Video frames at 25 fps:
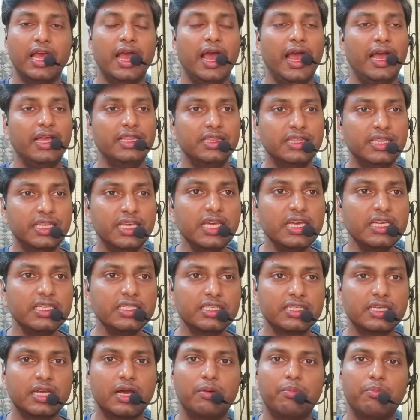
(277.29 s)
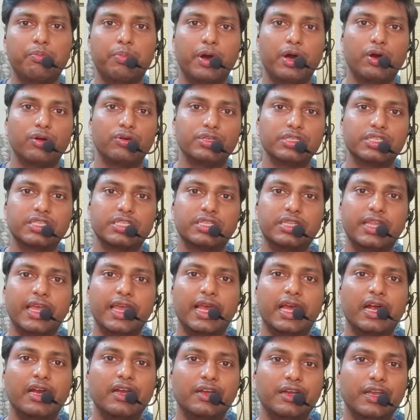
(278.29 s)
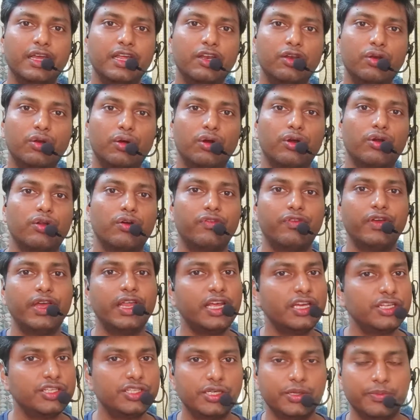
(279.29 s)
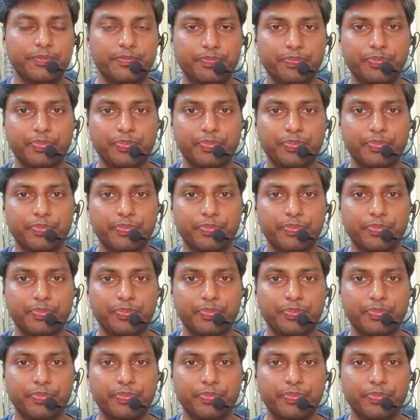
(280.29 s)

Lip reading: And these compounds, they contain lot of energy.